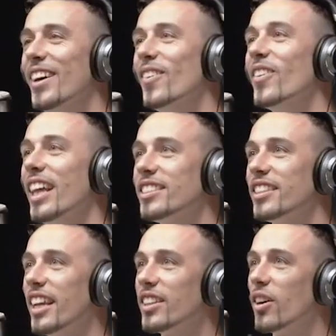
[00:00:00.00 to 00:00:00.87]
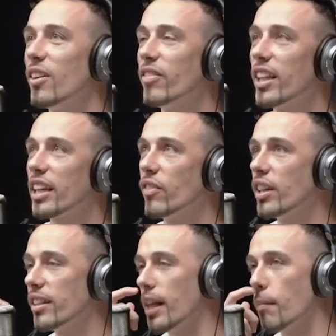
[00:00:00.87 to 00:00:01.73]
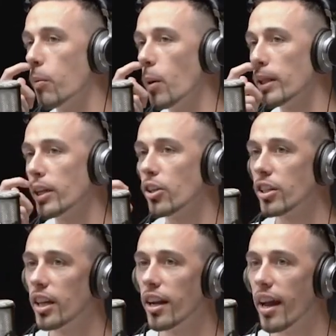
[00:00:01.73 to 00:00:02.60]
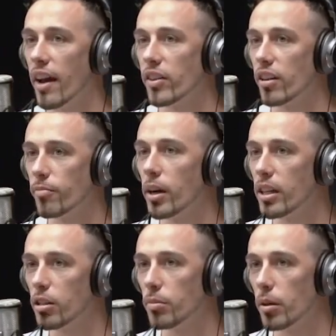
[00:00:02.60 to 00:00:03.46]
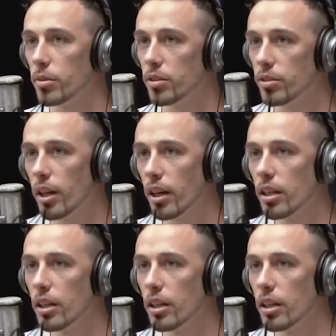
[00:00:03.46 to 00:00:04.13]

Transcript: Well, that's the thing though. I feel like if you get to that point, like you're gonna have enough money to be able to do that.